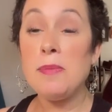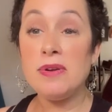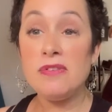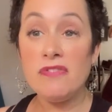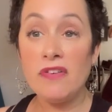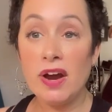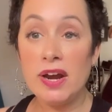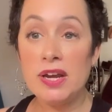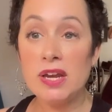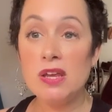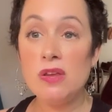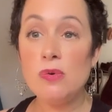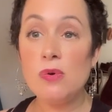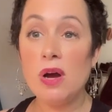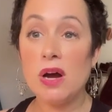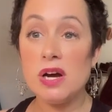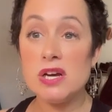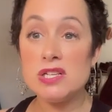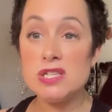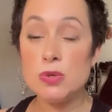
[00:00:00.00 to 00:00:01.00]
I'm inviting
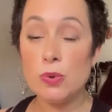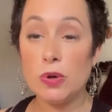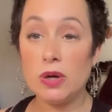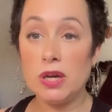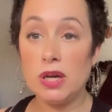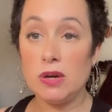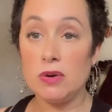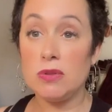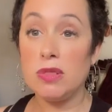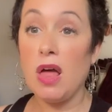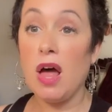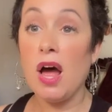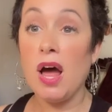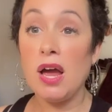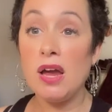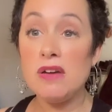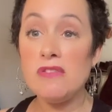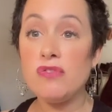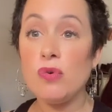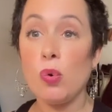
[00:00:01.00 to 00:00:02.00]
you guys who are here
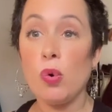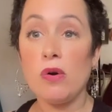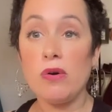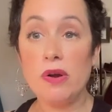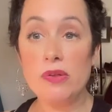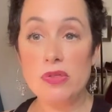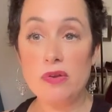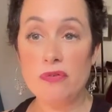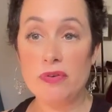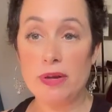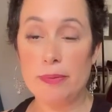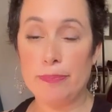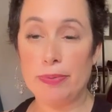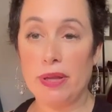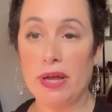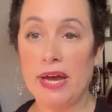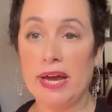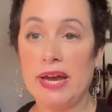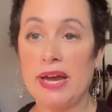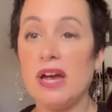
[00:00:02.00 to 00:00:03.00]
live or on the
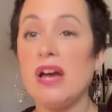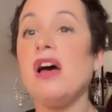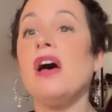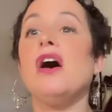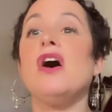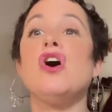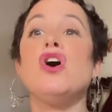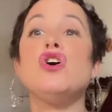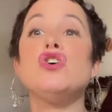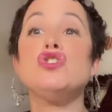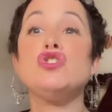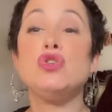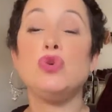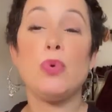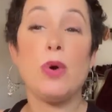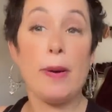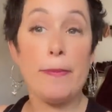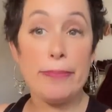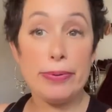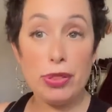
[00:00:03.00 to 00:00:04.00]
replay
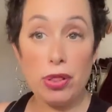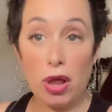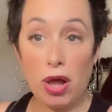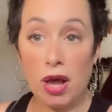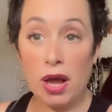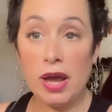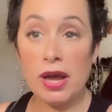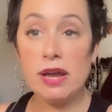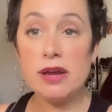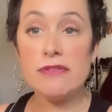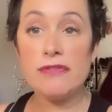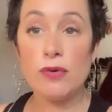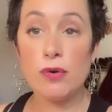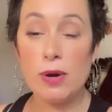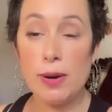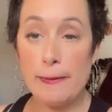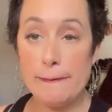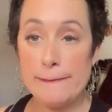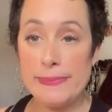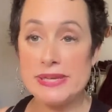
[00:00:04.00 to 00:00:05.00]
to apply
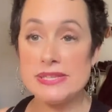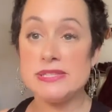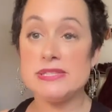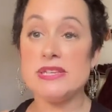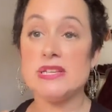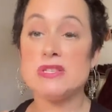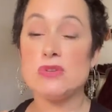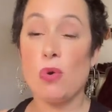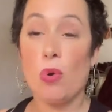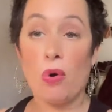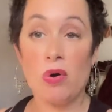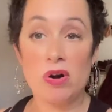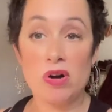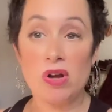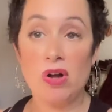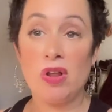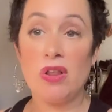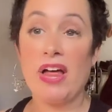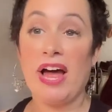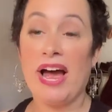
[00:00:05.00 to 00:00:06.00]
for a Business
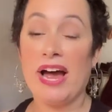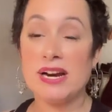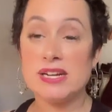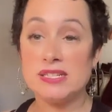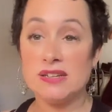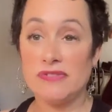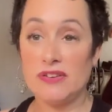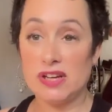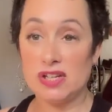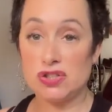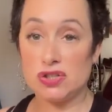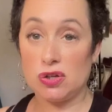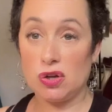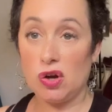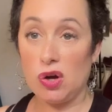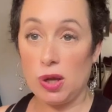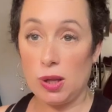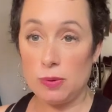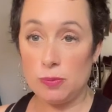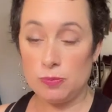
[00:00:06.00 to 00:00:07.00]
Oracle
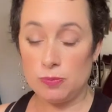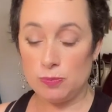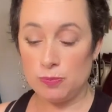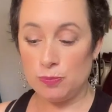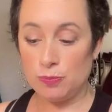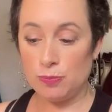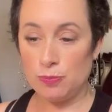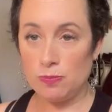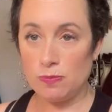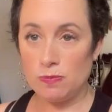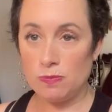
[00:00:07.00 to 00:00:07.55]
activation call.